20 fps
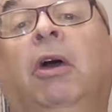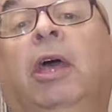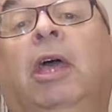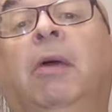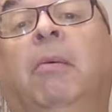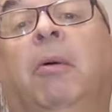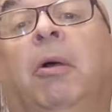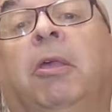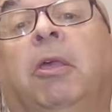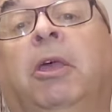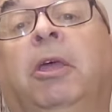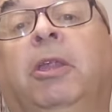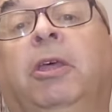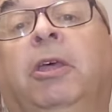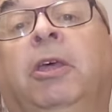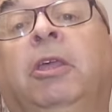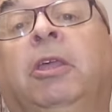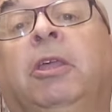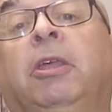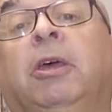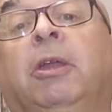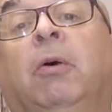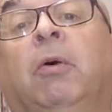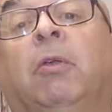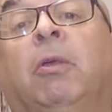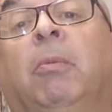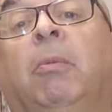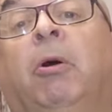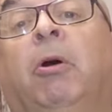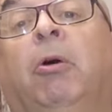in my CDs and
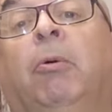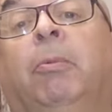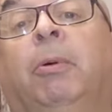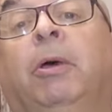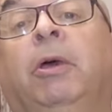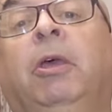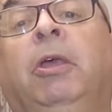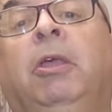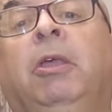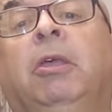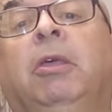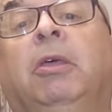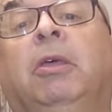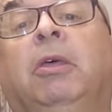also my LPs.